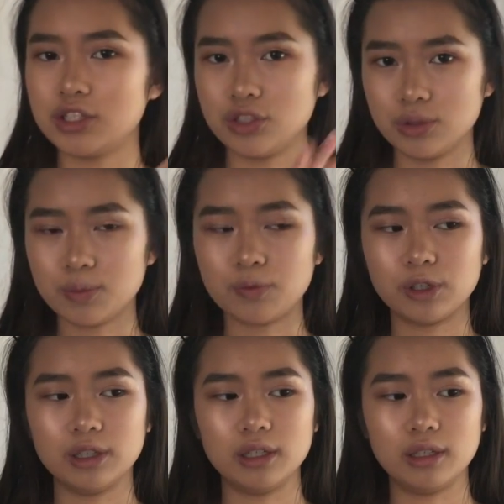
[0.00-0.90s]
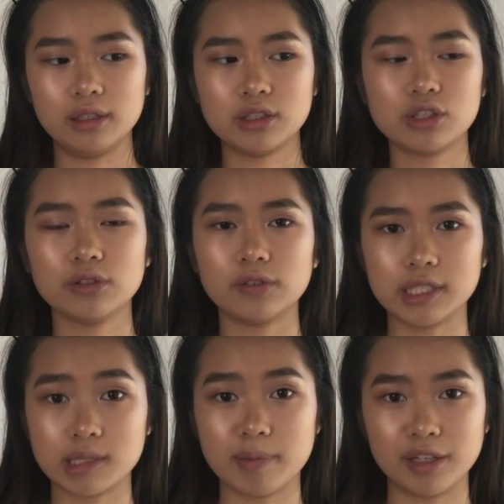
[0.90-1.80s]
dupe for the Too
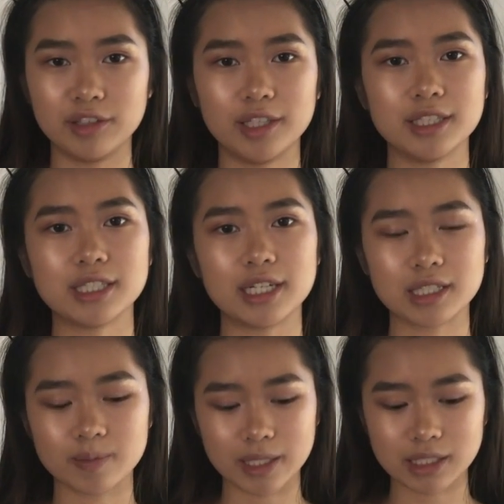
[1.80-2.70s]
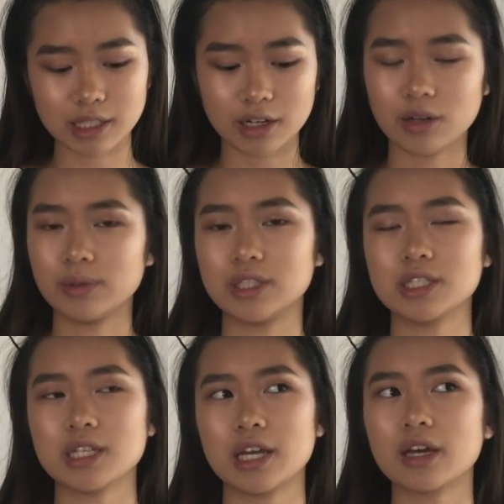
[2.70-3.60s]
Faced Better Than Sex mascara, which
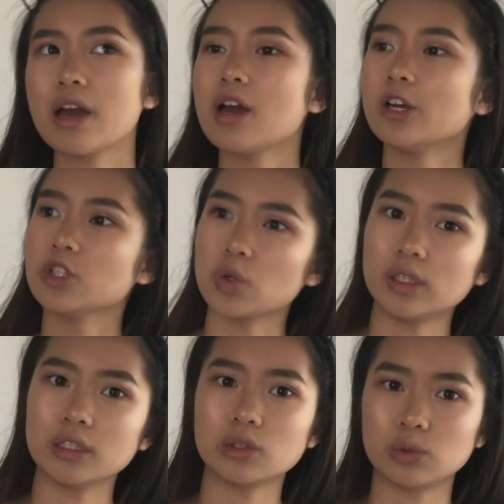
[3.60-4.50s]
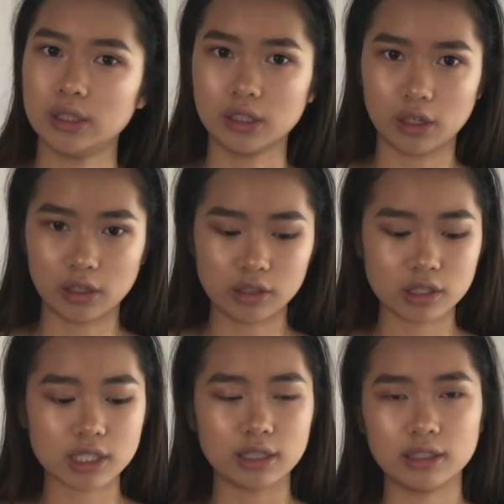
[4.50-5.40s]
is like
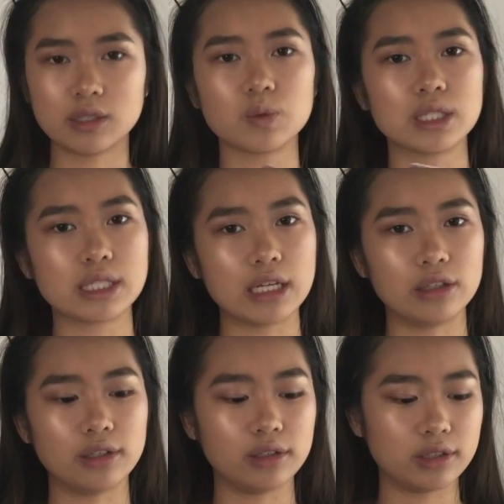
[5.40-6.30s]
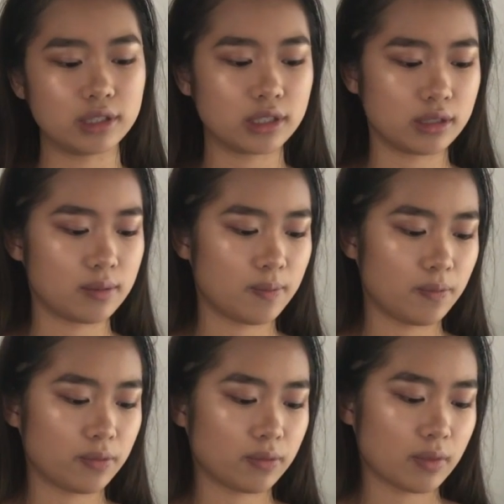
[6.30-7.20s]
$23, and this was $10
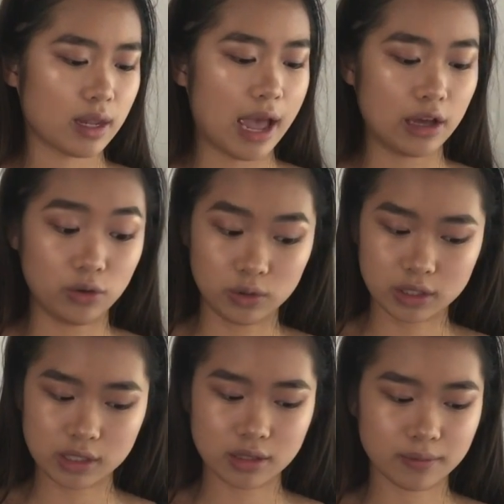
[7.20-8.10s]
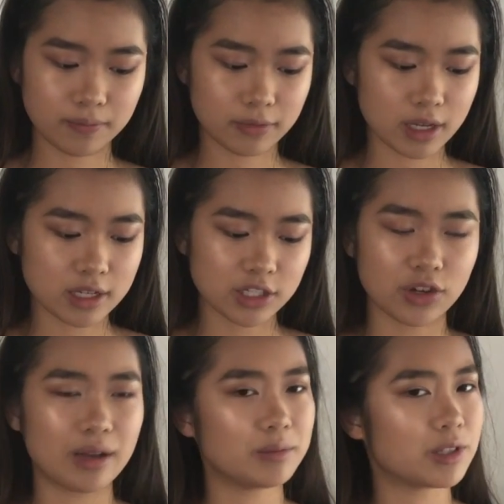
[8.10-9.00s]
at Ulta. So
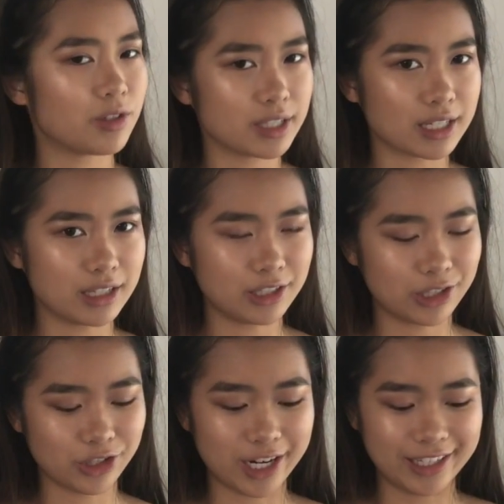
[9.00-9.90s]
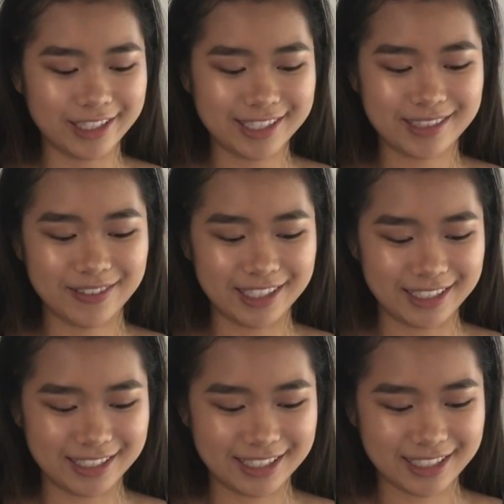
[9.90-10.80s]
I'm so excited to try this
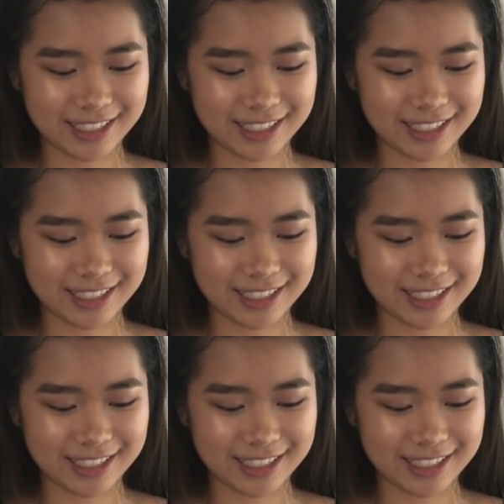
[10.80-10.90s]
because